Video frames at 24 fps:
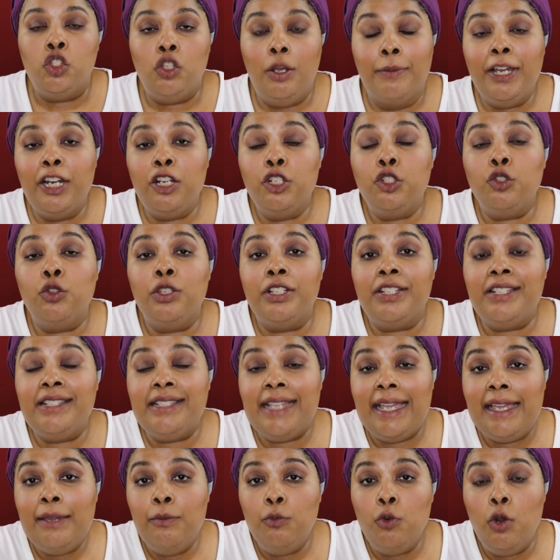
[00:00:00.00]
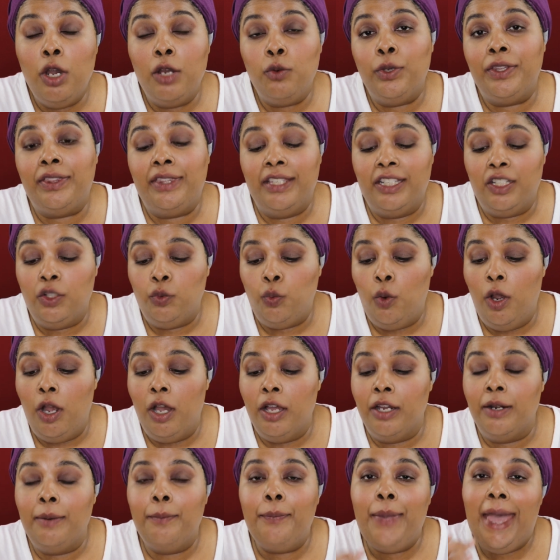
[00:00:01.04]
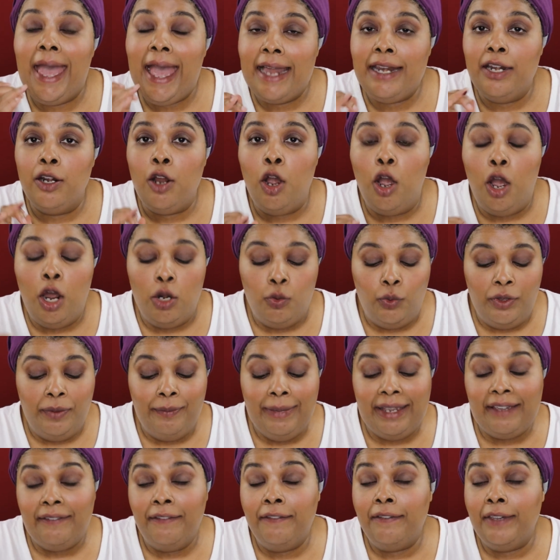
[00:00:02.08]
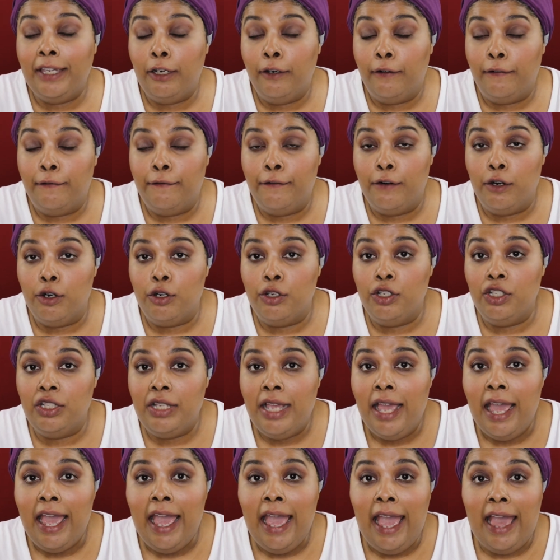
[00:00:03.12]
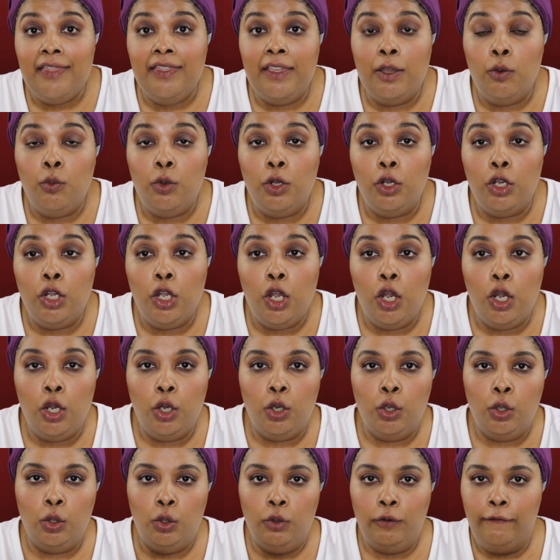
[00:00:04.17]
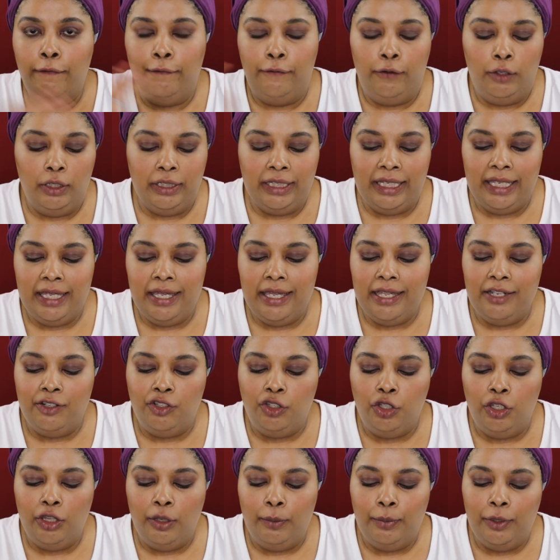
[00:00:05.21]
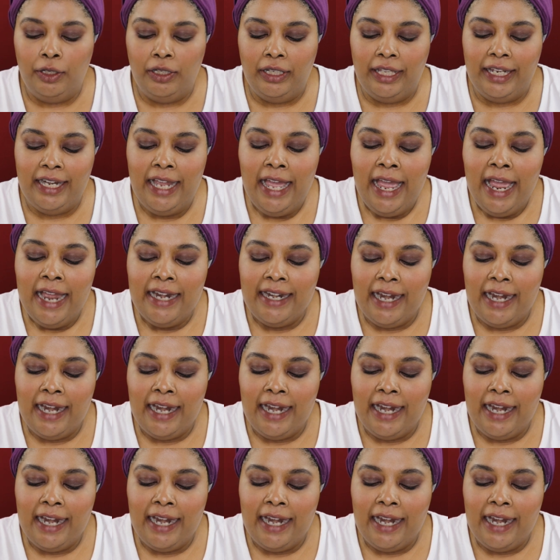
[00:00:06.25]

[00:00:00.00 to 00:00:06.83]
So I'm gonna do the same one with this one, pat it on with my finger first, and then we'll go fully into the bullet.